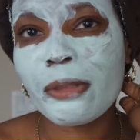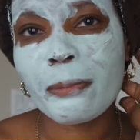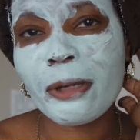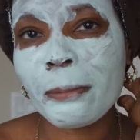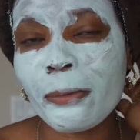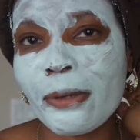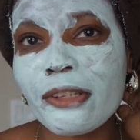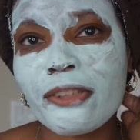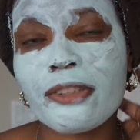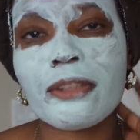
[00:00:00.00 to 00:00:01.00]
the
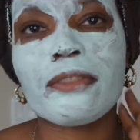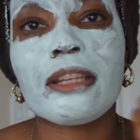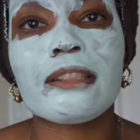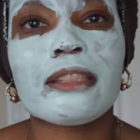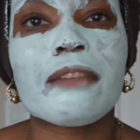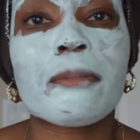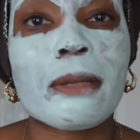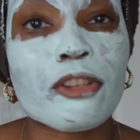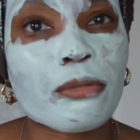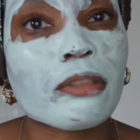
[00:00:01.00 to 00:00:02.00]
preparations of Thanksgiving.
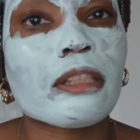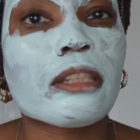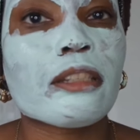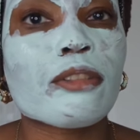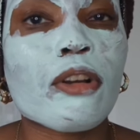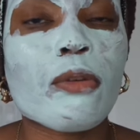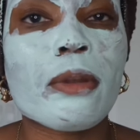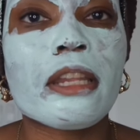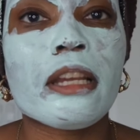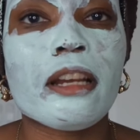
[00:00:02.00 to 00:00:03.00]
My tree is
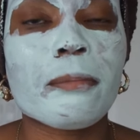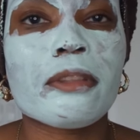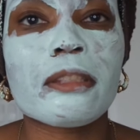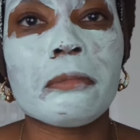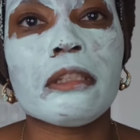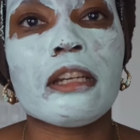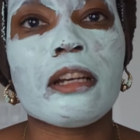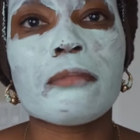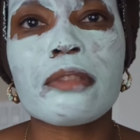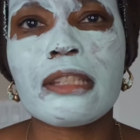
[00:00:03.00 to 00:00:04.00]
already up. It's been
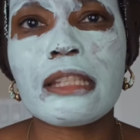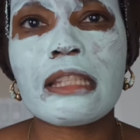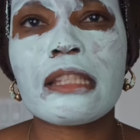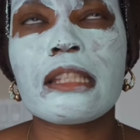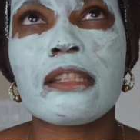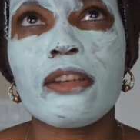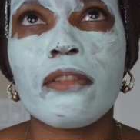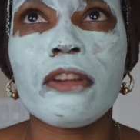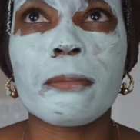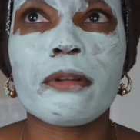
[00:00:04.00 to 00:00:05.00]
up since
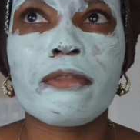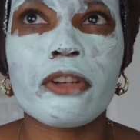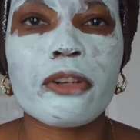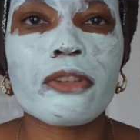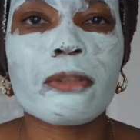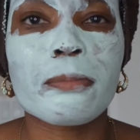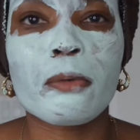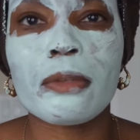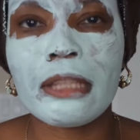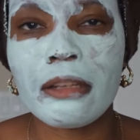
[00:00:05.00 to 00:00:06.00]
November 1st,
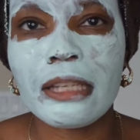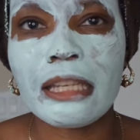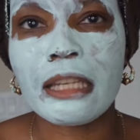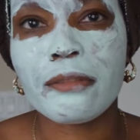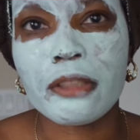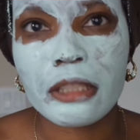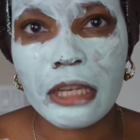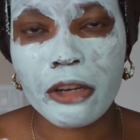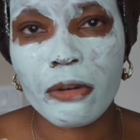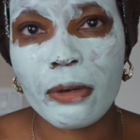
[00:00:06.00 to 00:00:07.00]
but without any of the
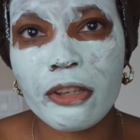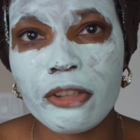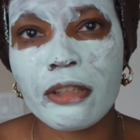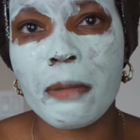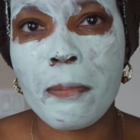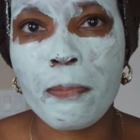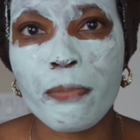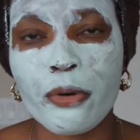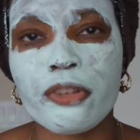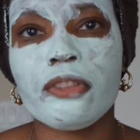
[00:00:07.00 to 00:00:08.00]
decoration
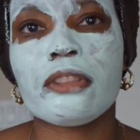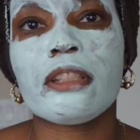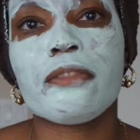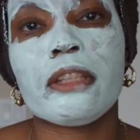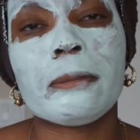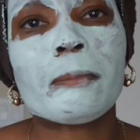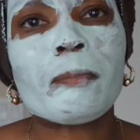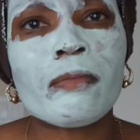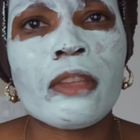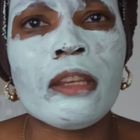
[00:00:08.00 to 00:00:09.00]
portions of it.
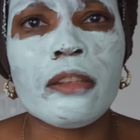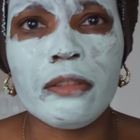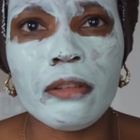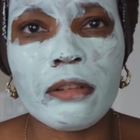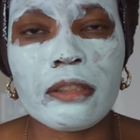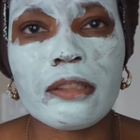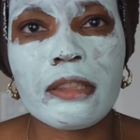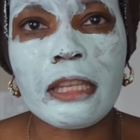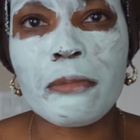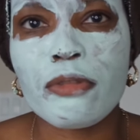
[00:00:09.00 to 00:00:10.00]
You know, it's a
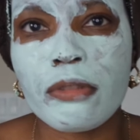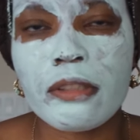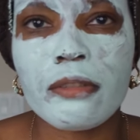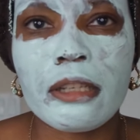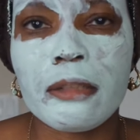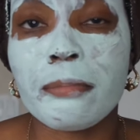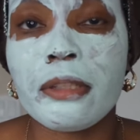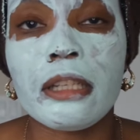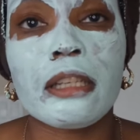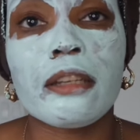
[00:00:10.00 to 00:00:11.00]
theme tree, so I didn't
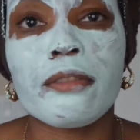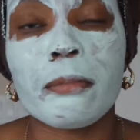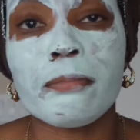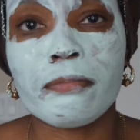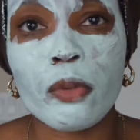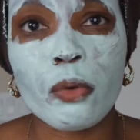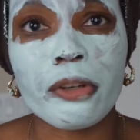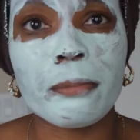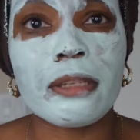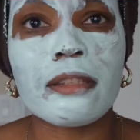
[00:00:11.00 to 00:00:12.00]
put any of the
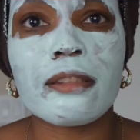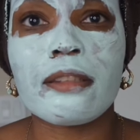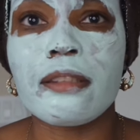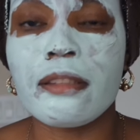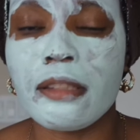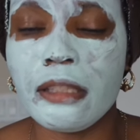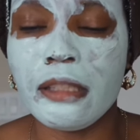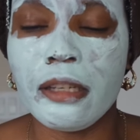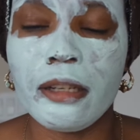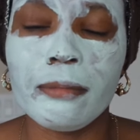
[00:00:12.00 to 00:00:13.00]
ornaments and
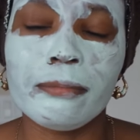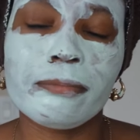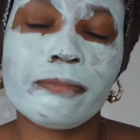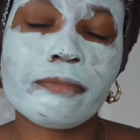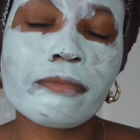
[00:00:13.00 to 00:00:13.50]
the um,